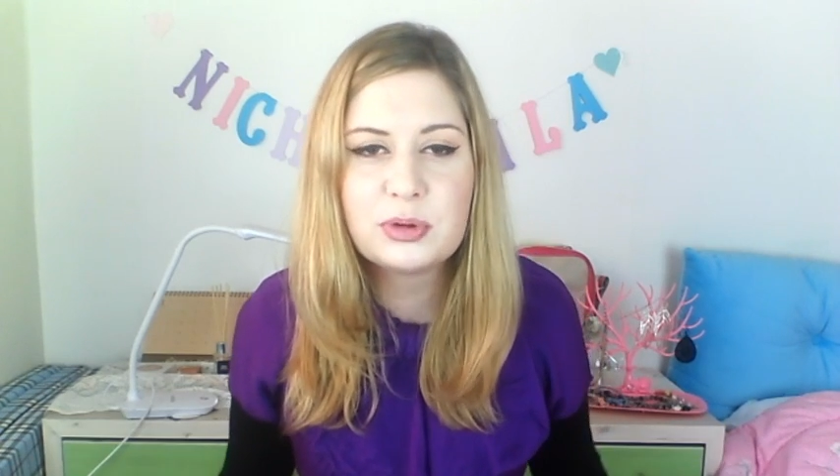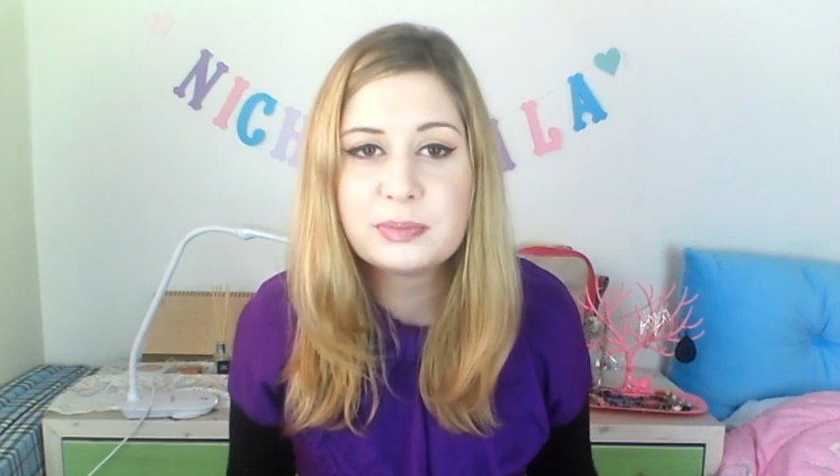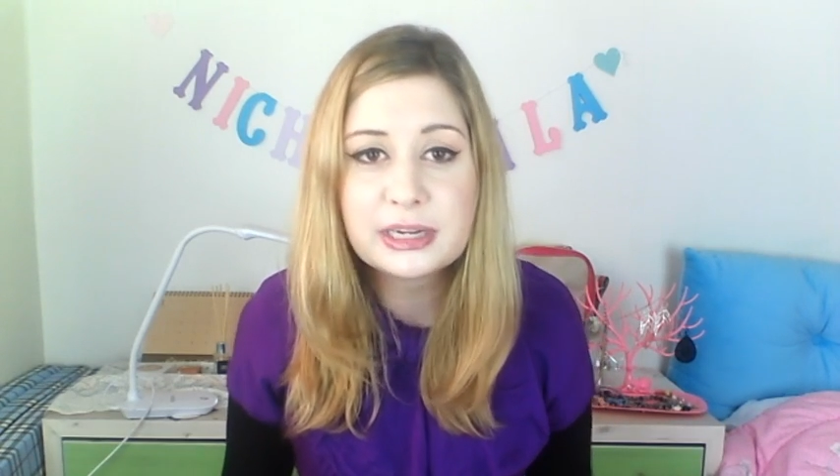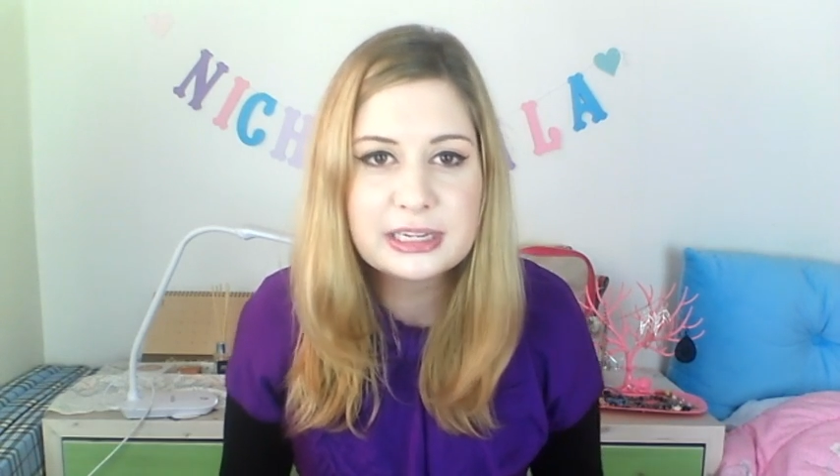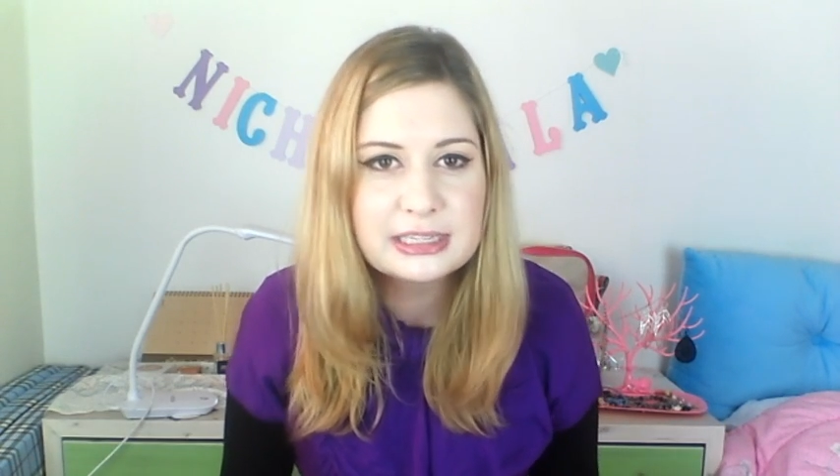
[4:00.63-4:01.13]

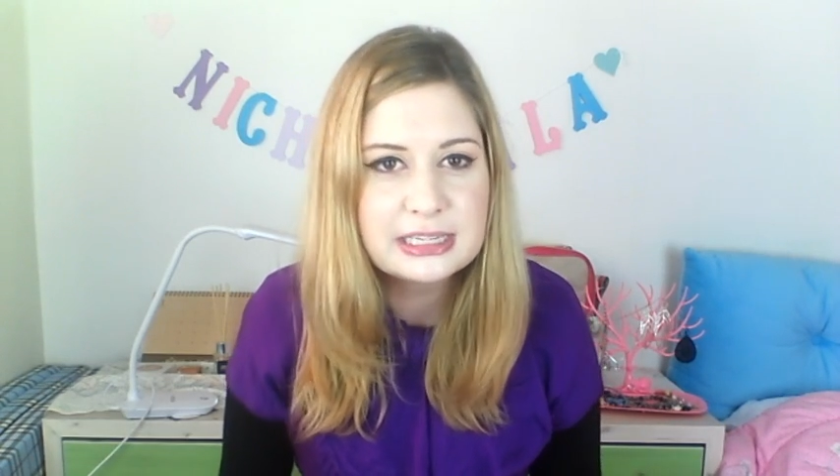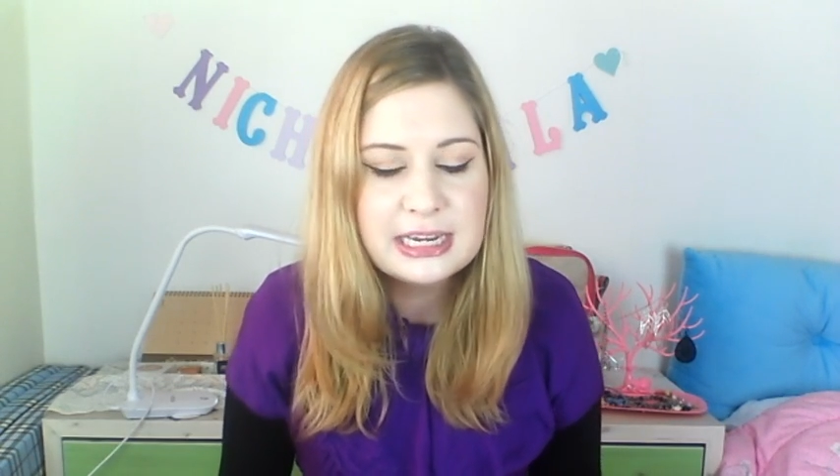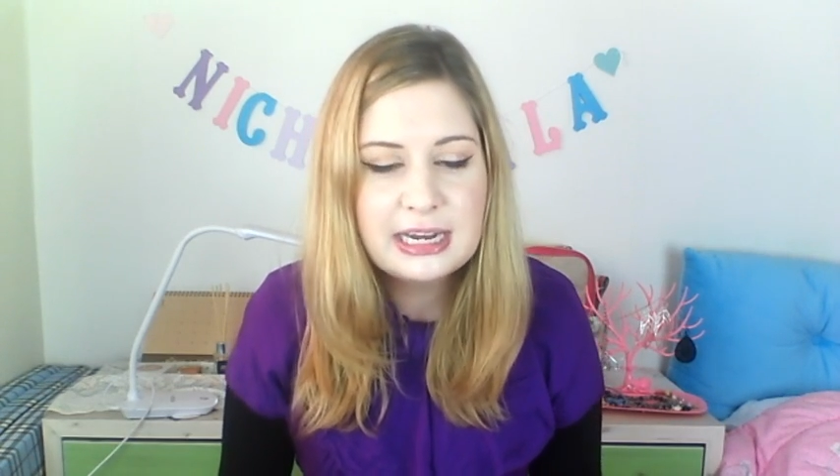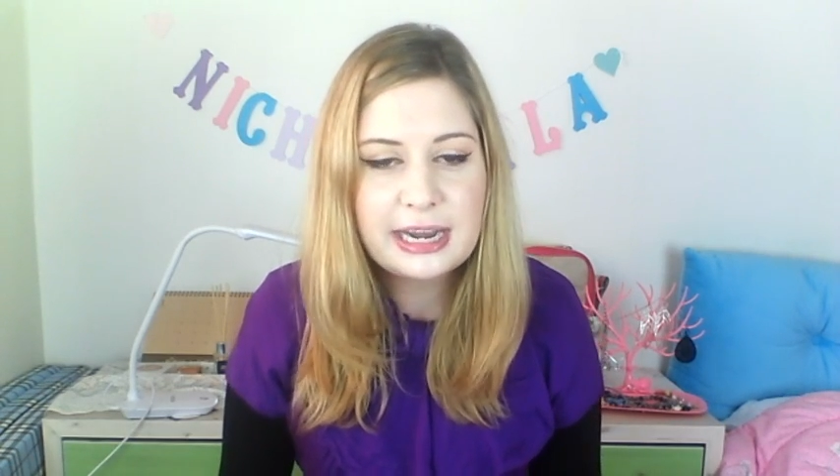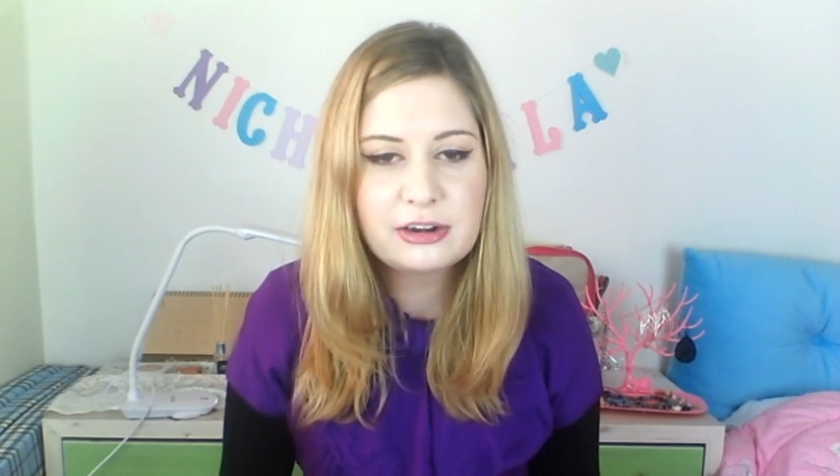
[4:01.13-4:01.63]
Because
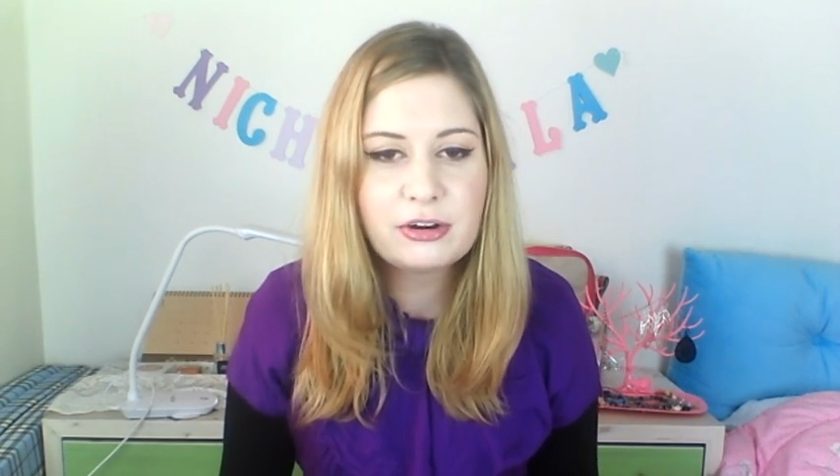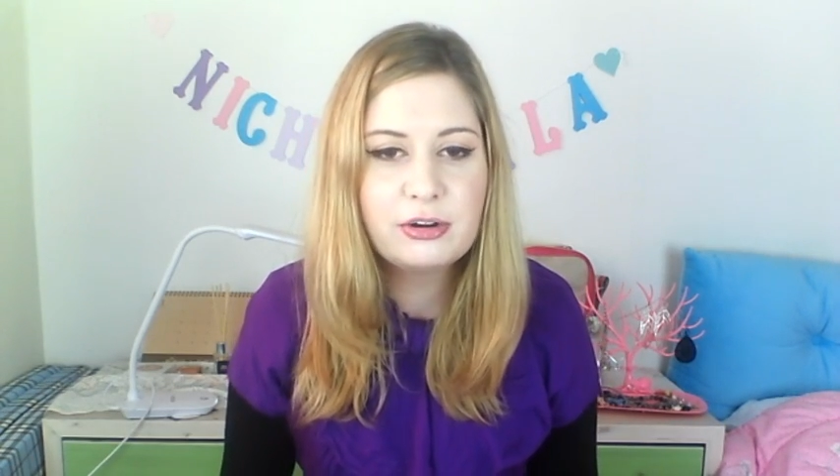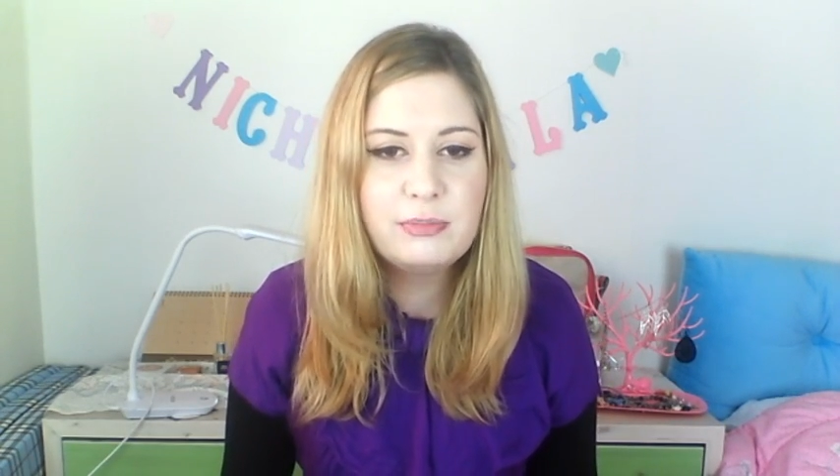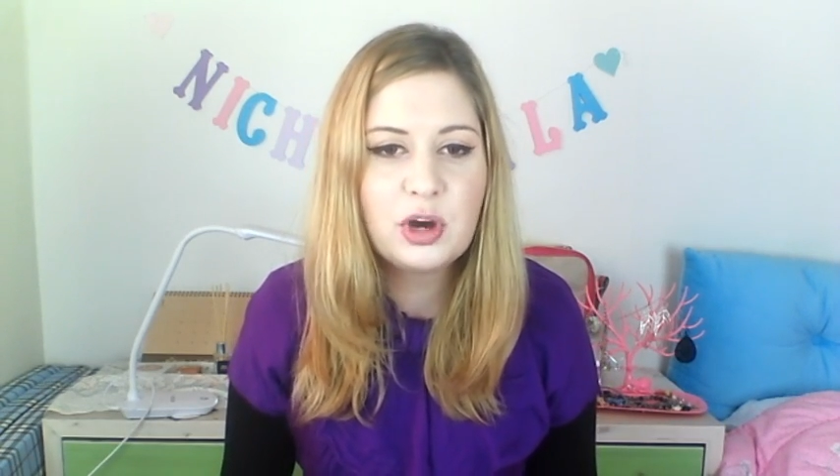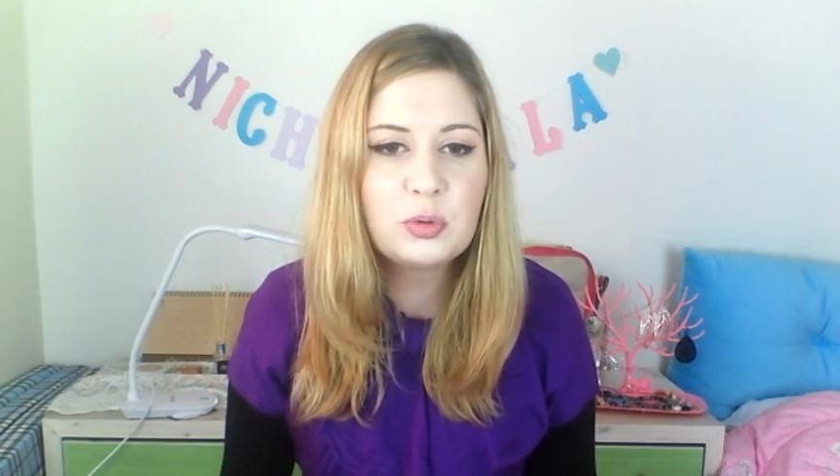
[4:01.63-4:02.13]
I know
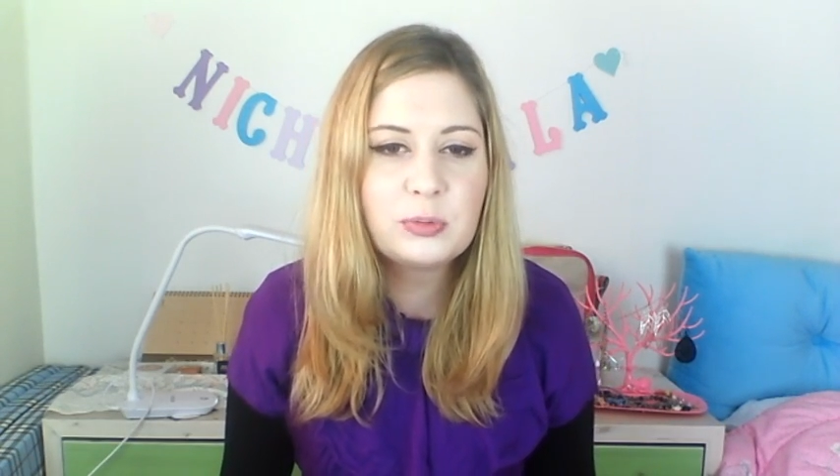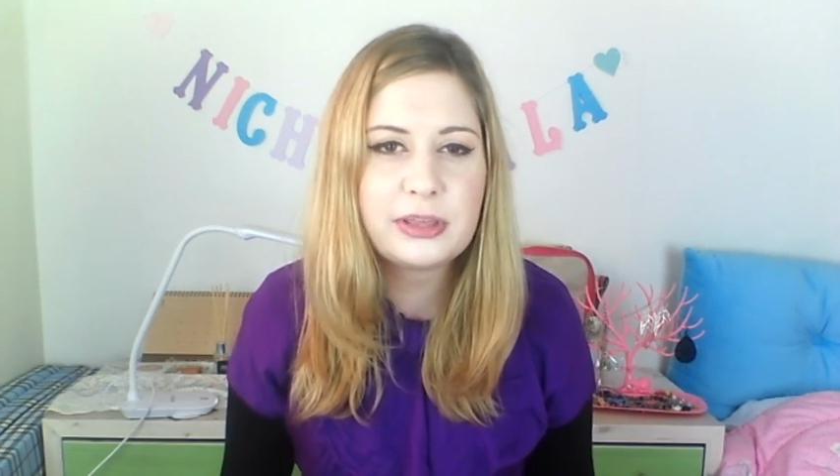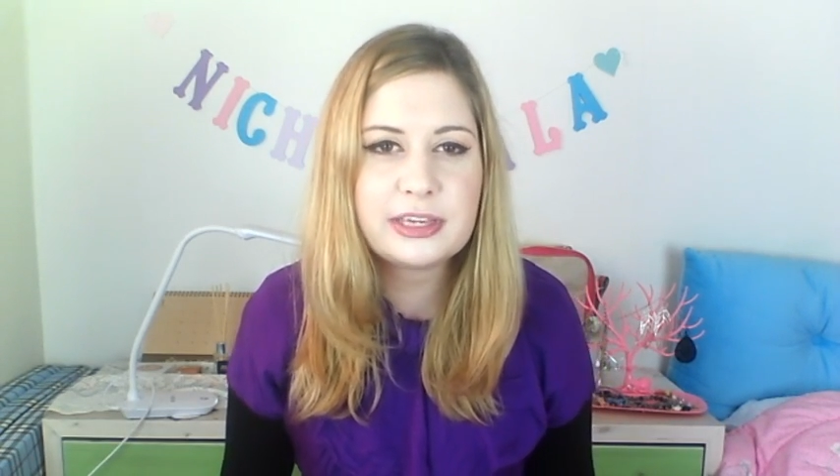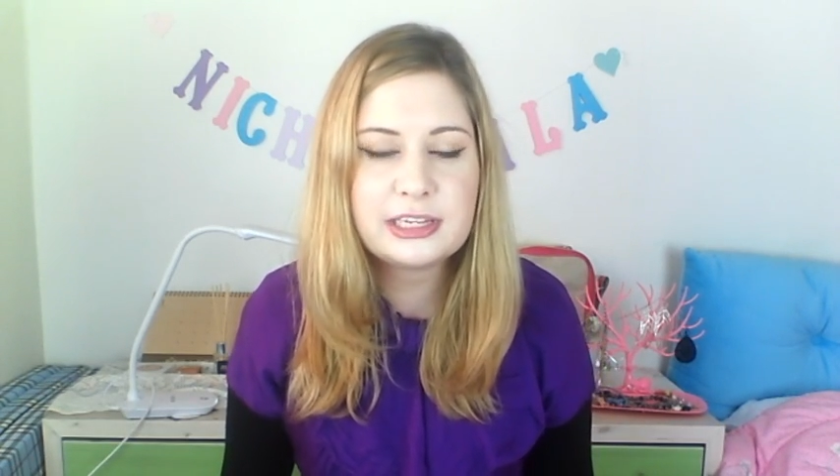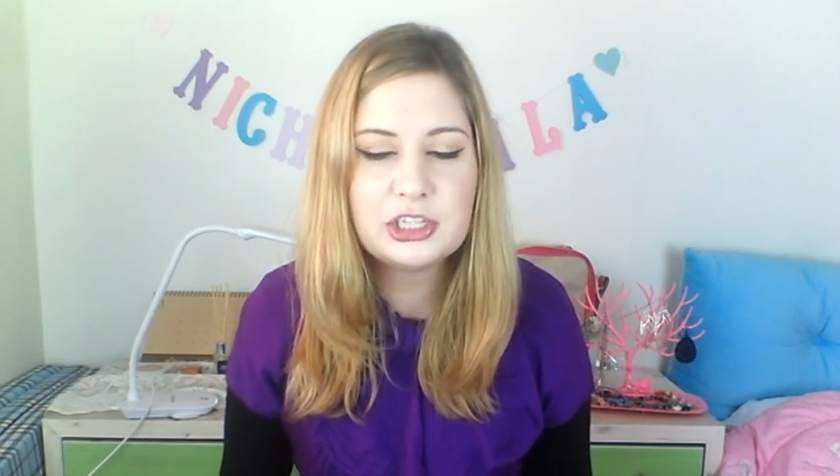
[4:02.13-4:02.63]
Melbourne weather can